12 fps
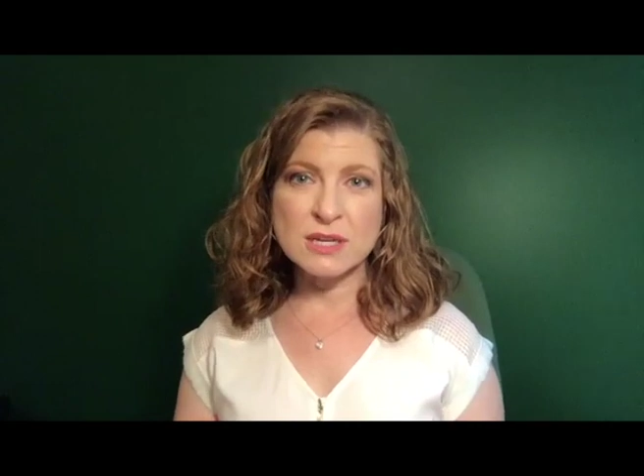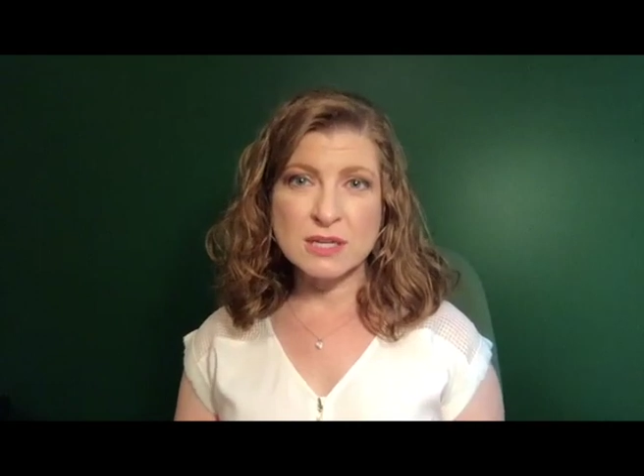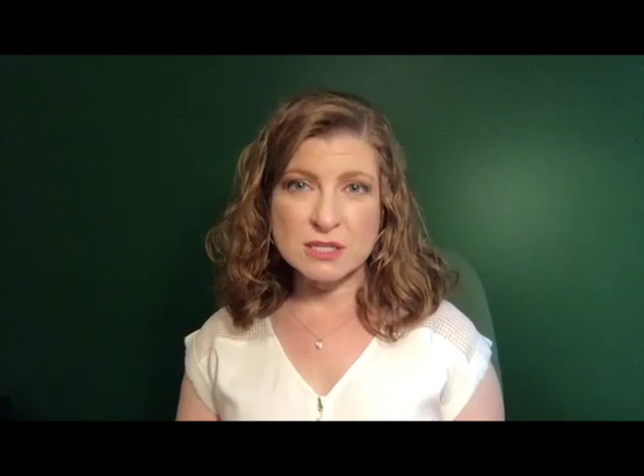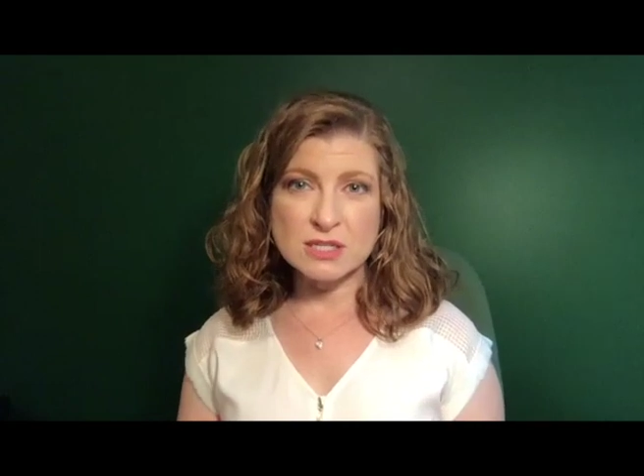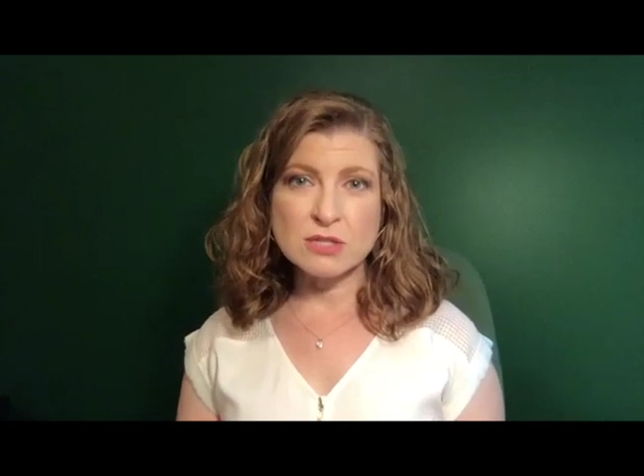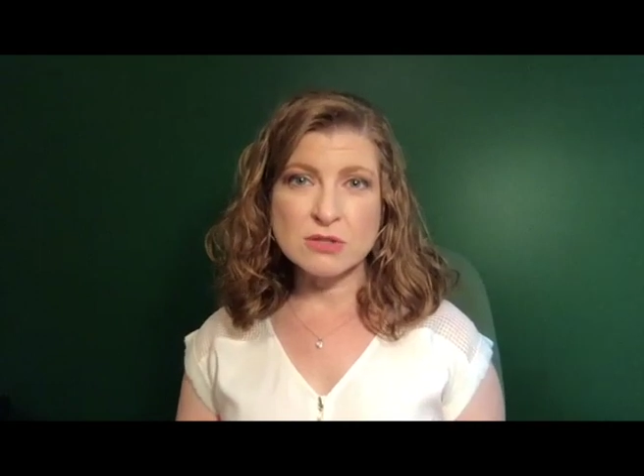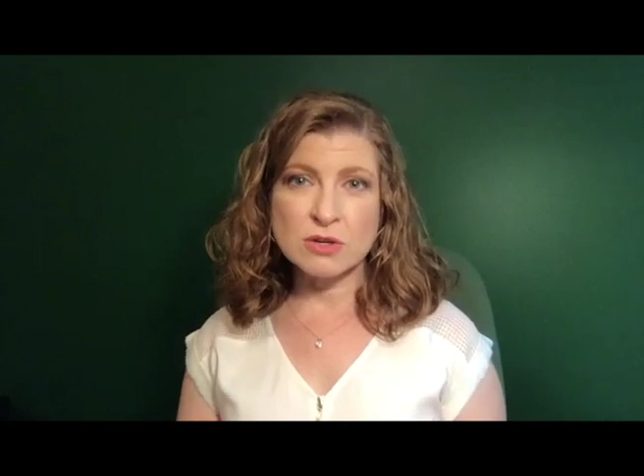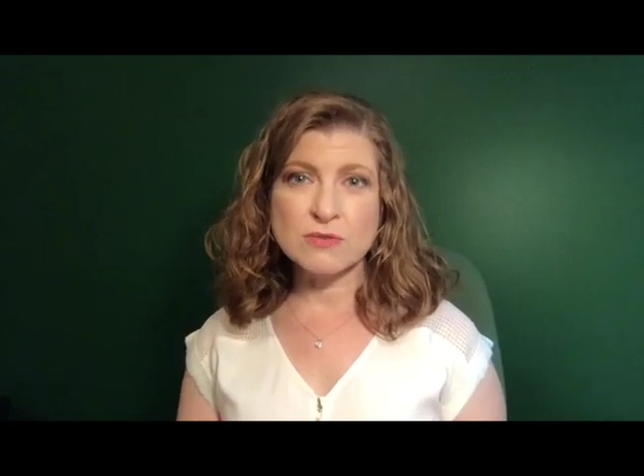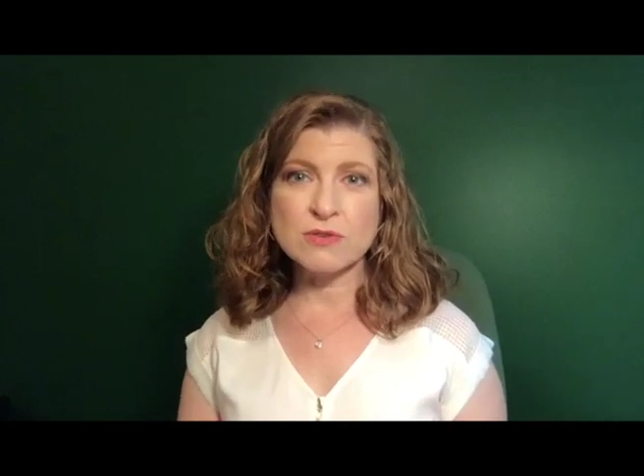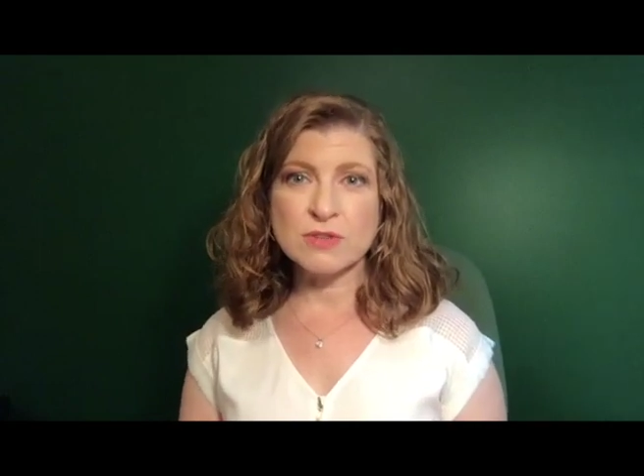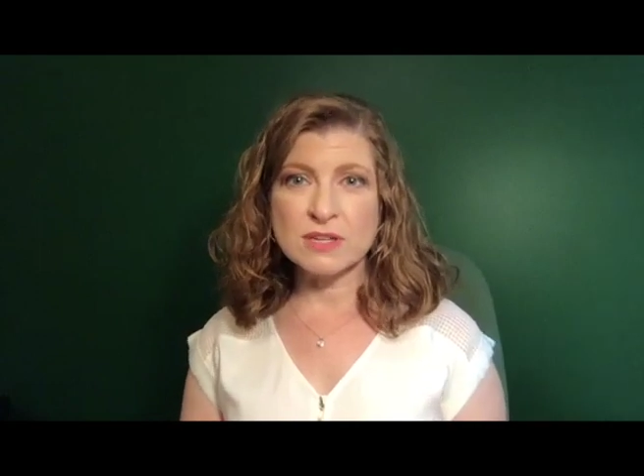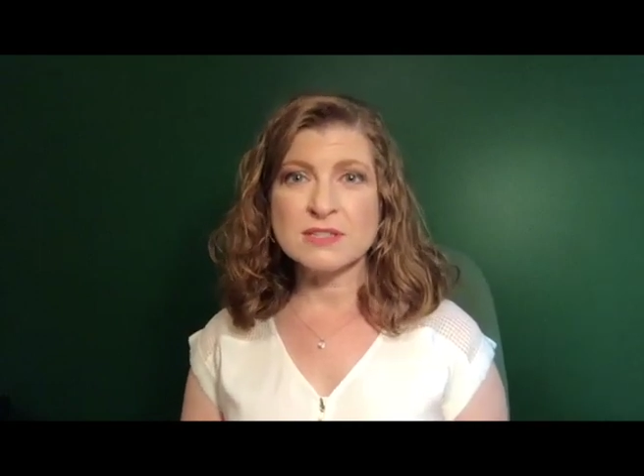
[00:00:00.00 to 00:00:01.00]
and look
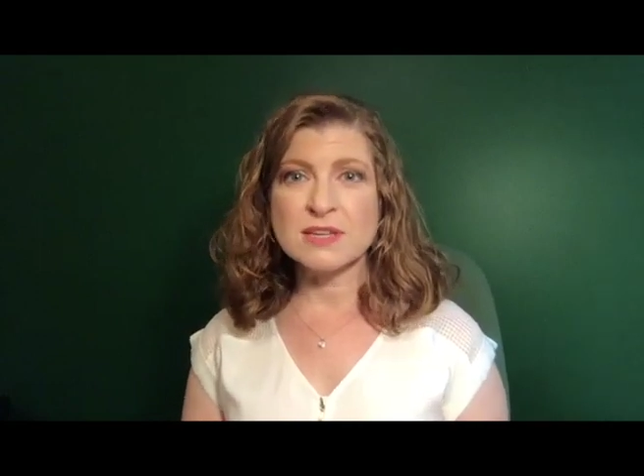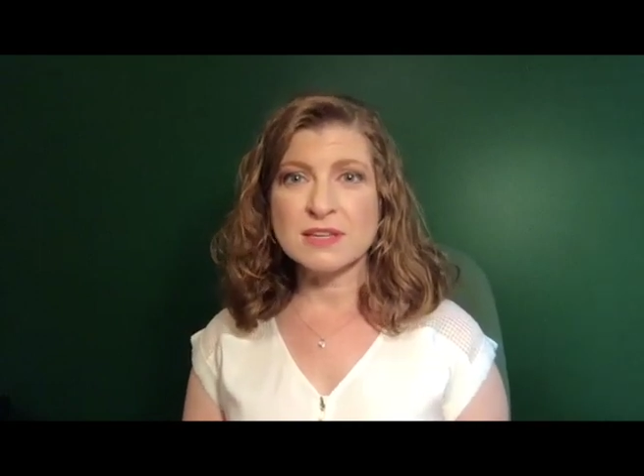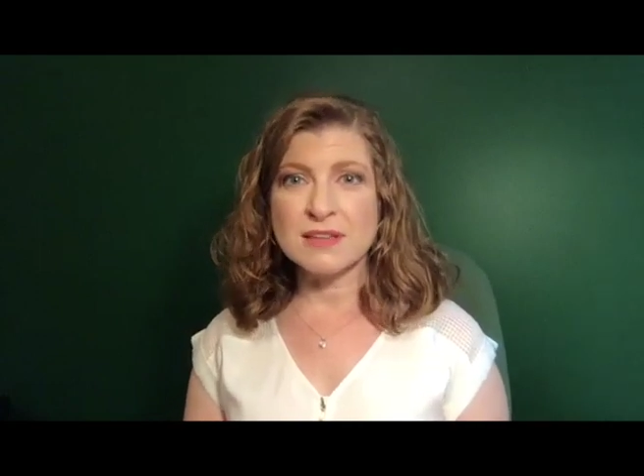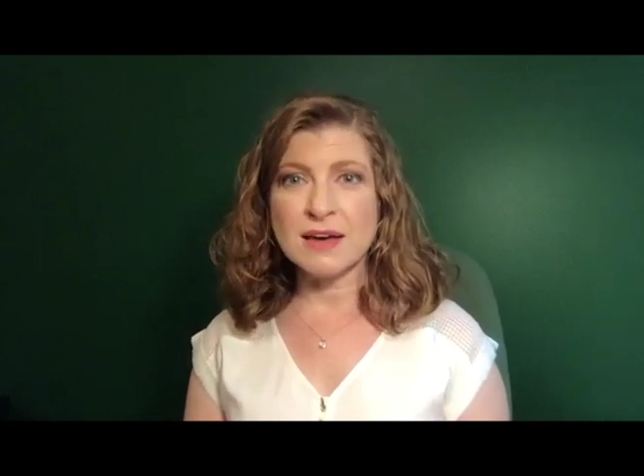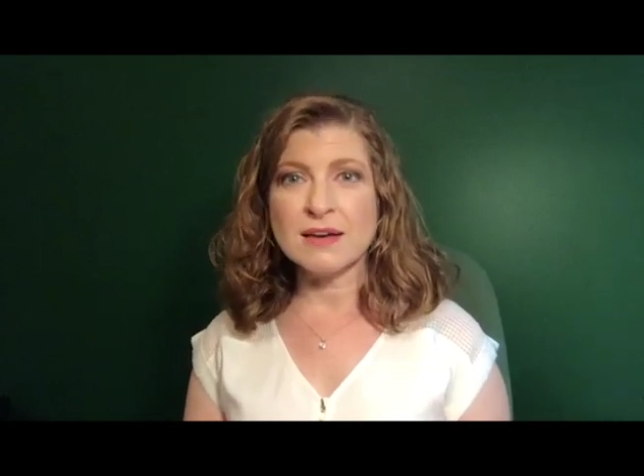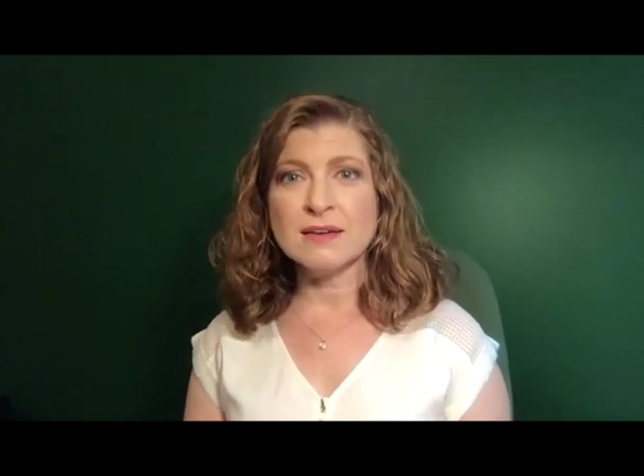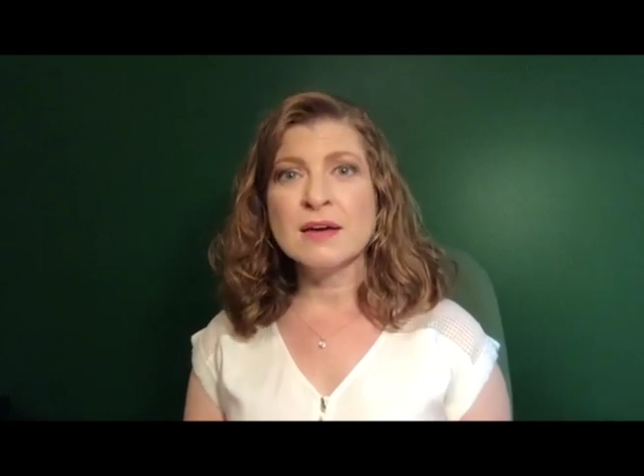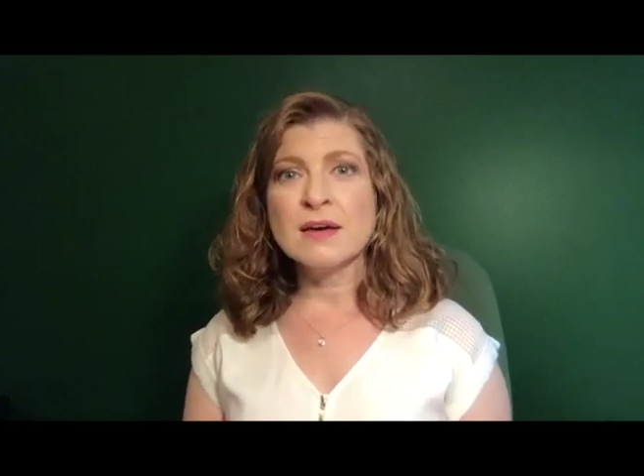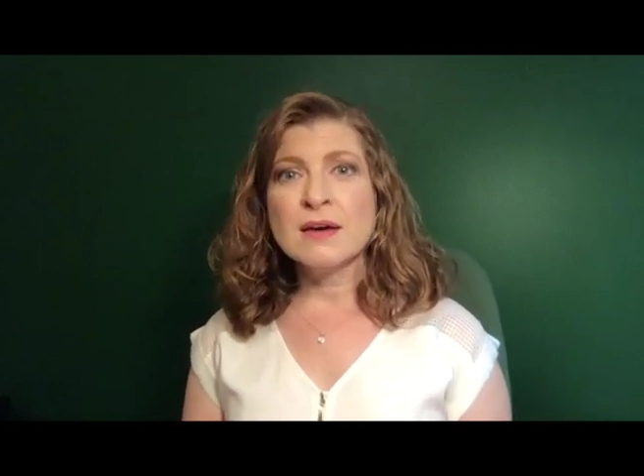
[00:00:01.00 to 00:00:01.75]
for things like that,